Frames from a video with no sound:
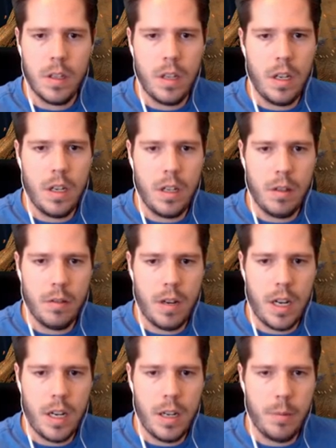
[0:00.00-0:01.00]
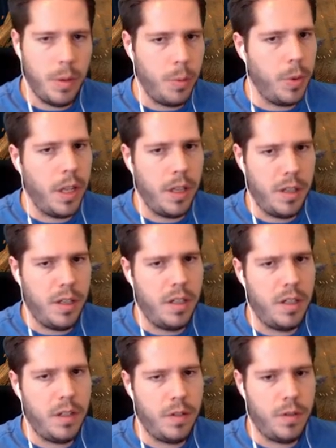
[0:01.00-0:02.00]
And I'll grab the Welder,
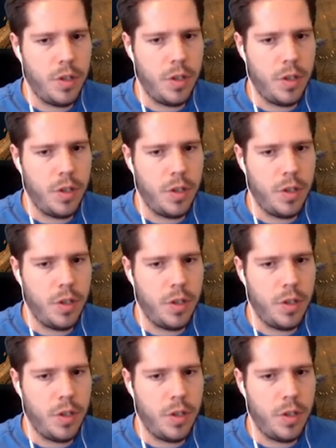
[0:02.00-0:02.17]
for